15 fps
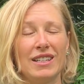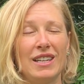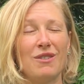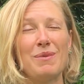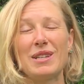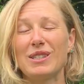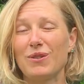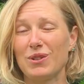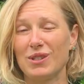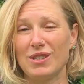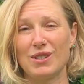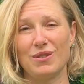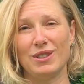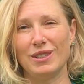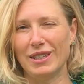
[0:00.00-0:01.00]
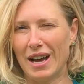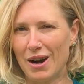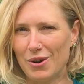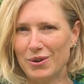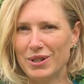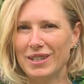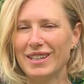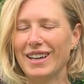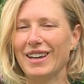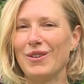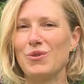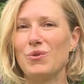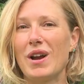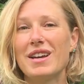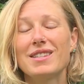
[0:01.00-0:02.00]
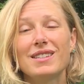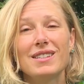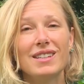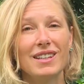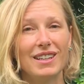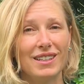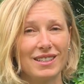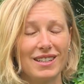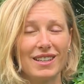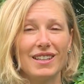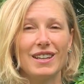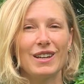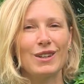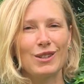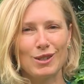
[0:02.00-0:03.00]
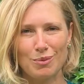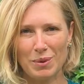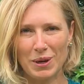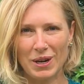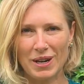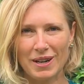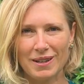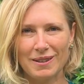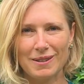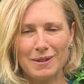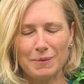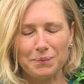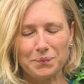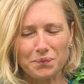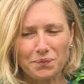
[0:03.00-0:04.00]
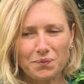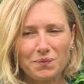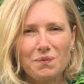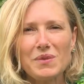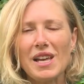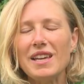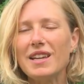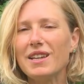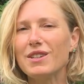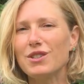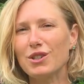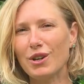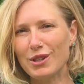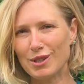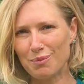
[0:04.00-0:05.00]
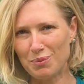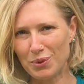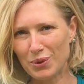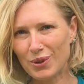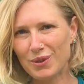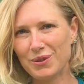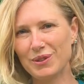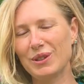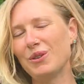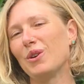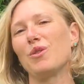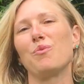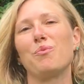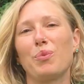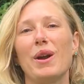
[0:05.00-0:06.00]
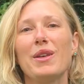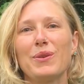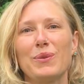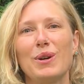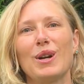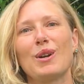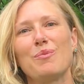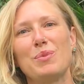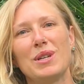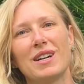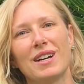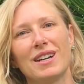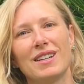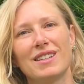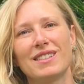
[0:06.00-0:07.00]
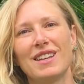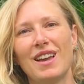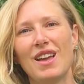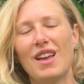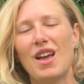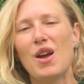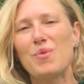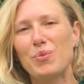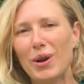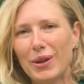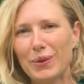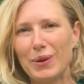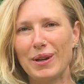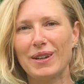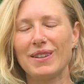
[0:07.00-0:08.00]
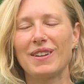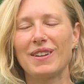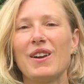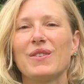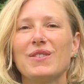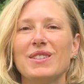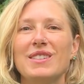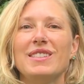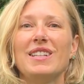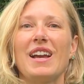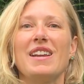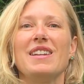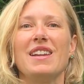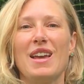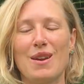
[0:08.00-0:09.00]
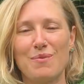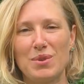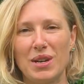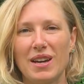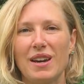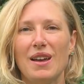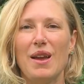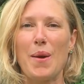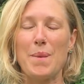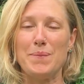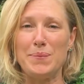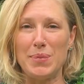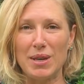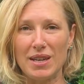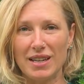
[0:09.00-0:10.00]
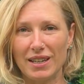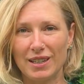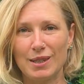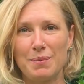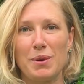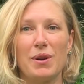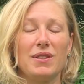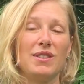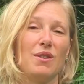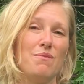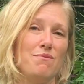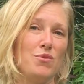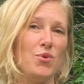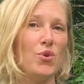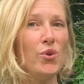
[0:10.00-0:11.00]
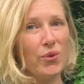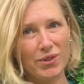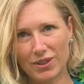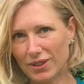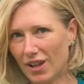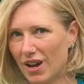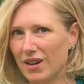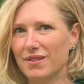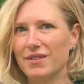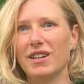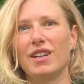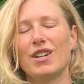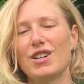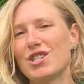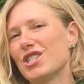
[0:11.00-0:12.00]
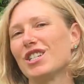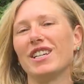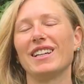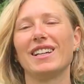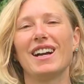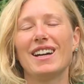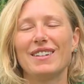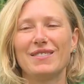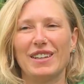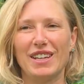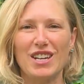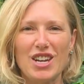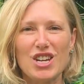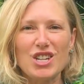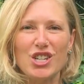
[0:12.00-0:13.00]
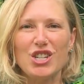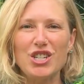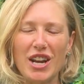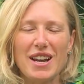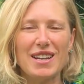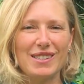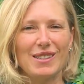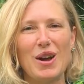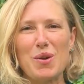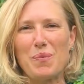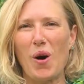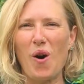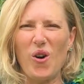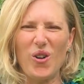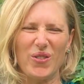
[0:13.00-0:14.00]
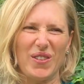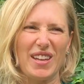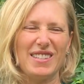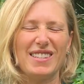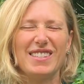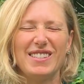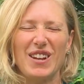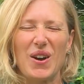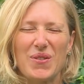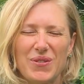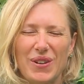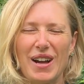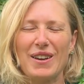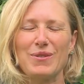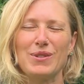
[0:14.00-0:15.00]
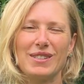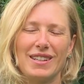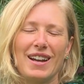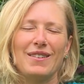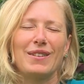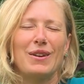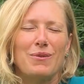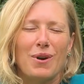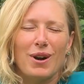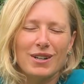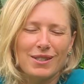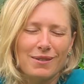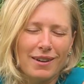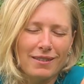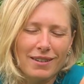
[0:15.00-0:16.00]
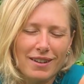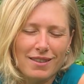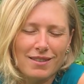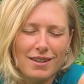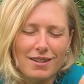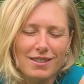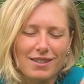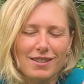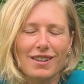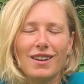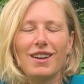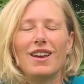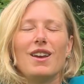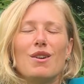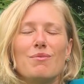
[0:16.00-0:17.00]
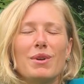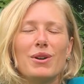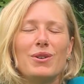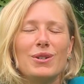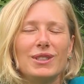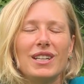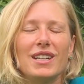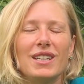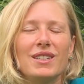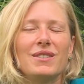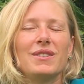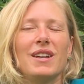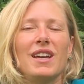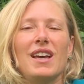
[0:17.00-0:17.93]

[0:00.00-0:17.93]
give myself a sense of allowing and resting into the experience. And integrates beautifully with breath work, because breath work kind of this dynamic, big experience that moves a lot of energy and kind of like shakes up all of that stuff. I was kind of like walked around like this my whole life,